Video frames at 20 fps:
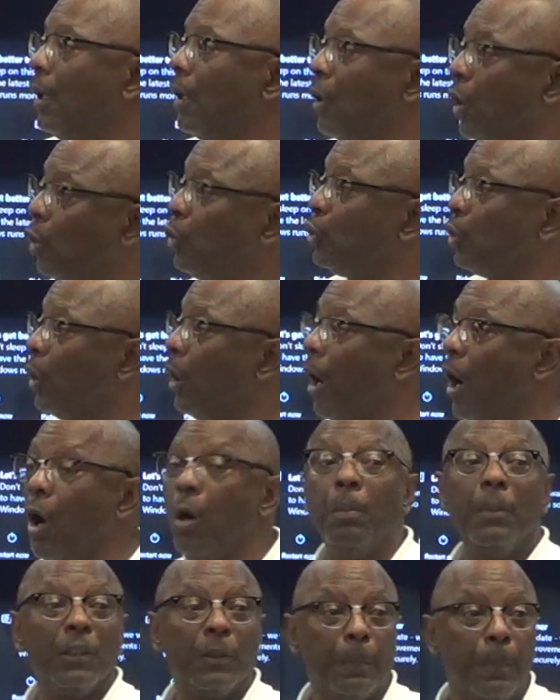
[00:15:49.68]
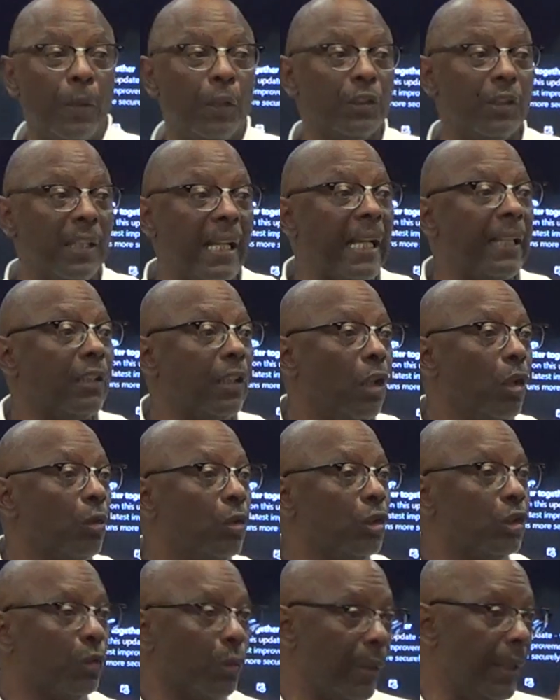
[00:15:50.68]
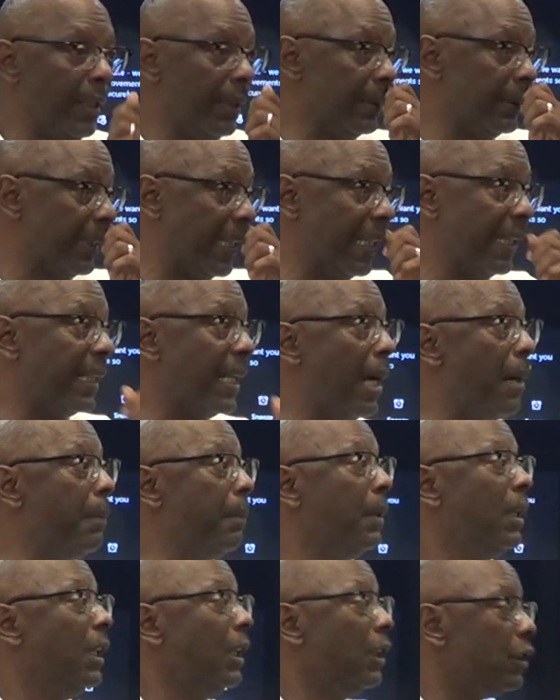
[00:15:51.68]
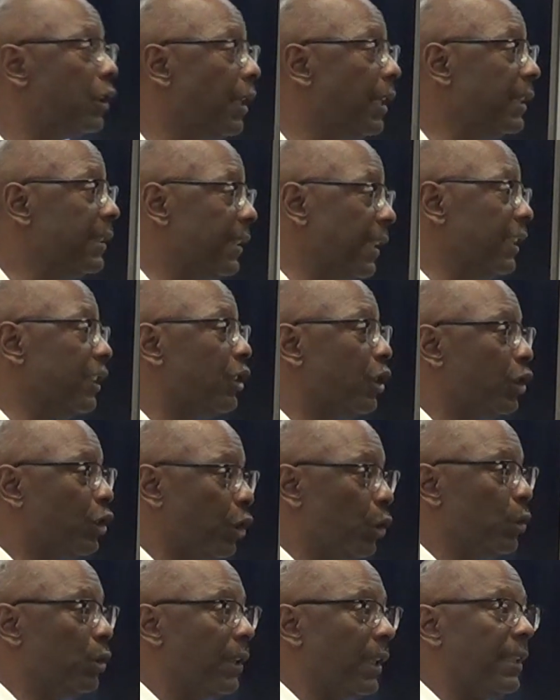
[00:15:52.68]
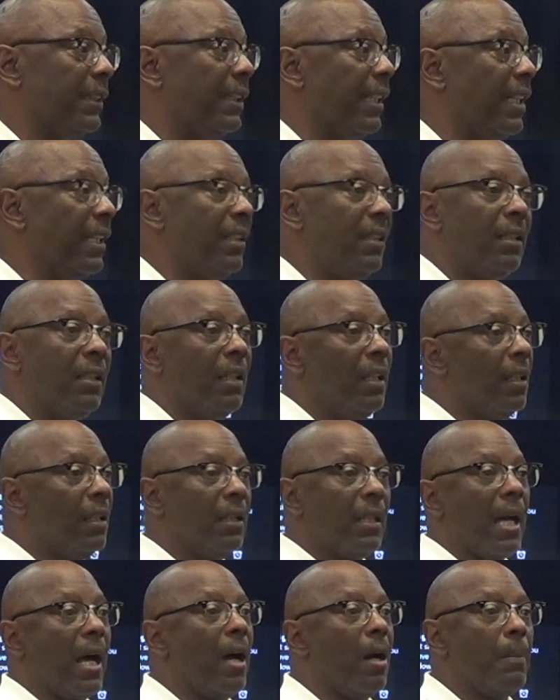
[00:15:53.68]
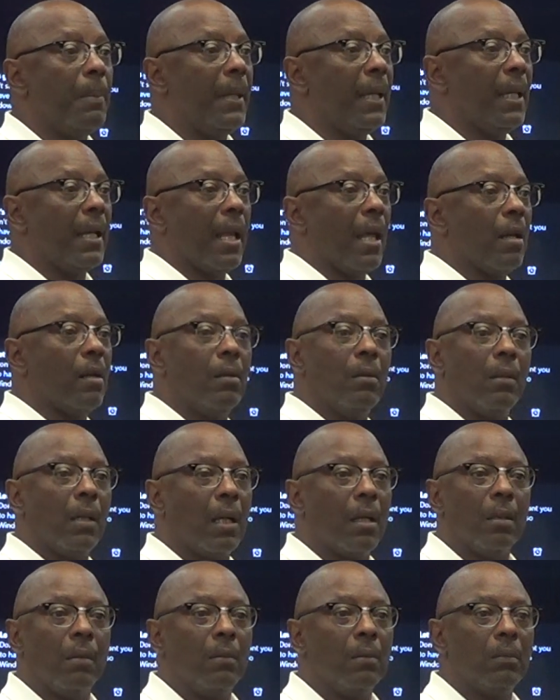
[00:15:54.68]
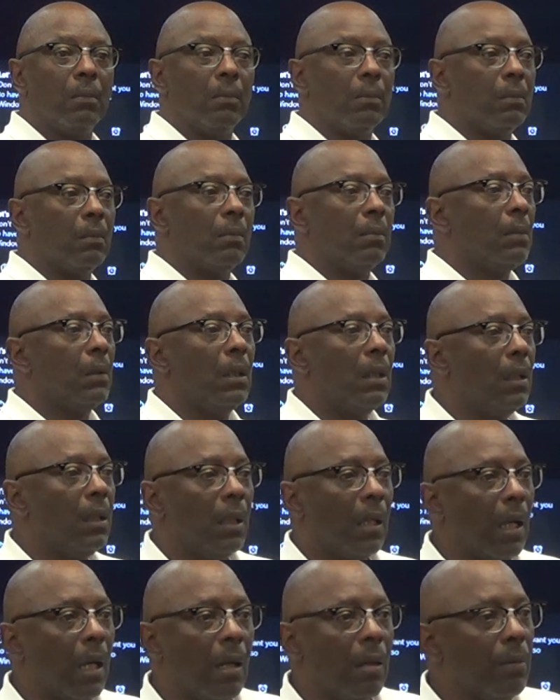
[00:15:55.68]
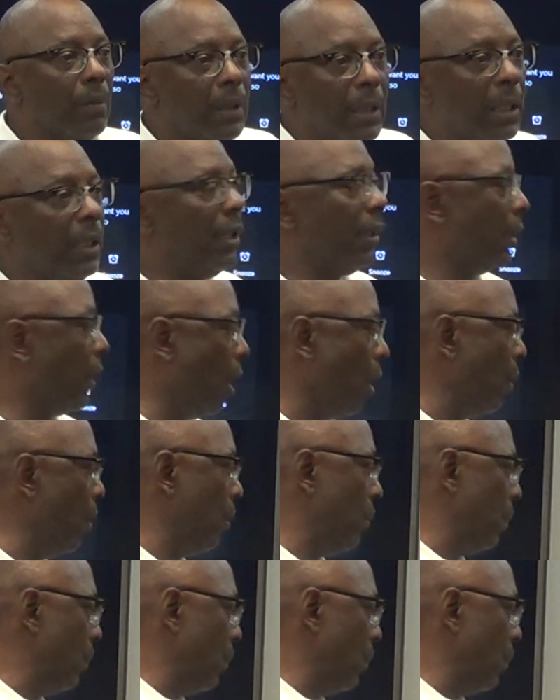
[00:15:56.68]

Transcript: Go to a homeless person out there on the street and say, come to this institution. They'll tell you, no man, I don't need to go